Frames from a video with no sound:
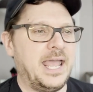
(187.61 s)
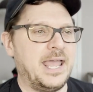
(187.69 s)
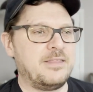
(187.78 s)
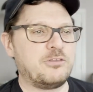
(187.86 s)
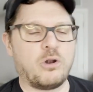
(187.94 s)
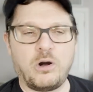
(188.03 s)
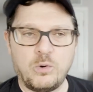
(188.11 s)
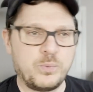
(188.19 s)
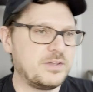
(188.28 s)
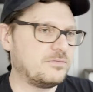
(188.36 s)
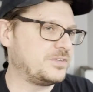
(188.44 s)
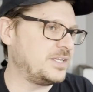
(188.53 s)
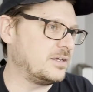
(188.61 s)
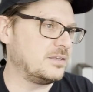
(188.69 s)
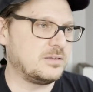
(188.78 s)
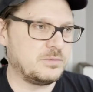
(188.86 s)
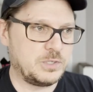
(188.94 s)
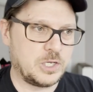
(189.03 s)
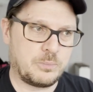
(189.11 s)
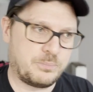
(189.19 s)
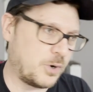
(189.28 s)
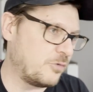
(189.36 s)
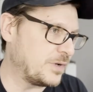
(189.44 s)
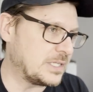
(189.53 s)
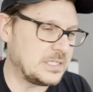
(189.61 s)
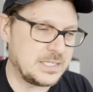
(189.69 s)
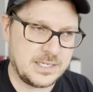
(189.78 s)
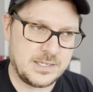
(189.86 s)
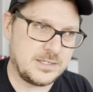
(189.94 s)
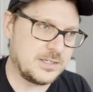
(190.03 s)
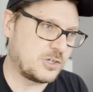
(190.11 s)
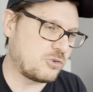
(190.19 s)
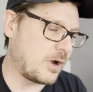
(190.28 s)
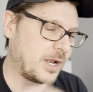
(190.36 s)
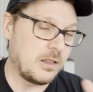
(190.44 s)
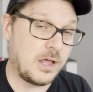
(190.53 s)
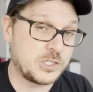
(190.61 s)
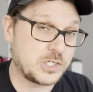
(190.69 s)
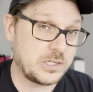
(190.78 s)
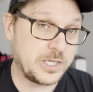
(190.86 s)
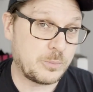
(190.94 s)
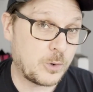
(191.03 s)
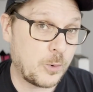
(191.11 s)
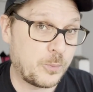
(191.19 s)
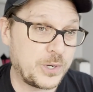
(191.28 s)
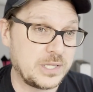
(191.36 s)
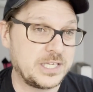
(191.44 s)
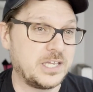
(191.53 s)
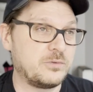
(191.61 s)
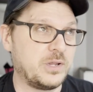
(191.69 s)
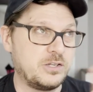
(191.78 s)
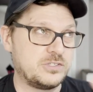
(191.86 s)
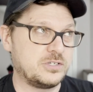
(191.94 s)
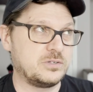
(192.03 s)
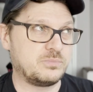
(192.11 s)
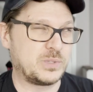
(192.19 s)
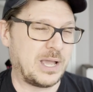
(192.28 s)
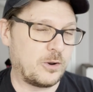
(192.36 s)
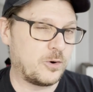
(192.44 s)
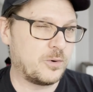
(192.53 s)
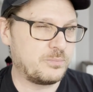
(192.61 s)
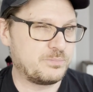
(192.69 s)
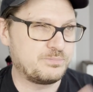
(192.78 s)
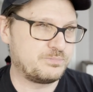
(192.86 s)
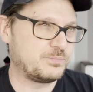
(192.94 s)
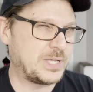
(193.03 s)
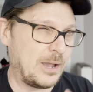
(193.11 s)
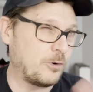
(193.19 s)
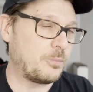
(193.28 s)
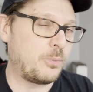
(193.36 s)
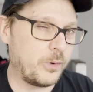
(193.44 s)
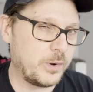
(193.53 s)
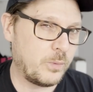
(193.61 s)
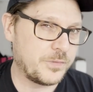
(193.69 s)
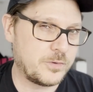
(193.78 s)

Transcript: And they're all weaved in, you know, perfectly, chronologically, appropriately, and to illustrate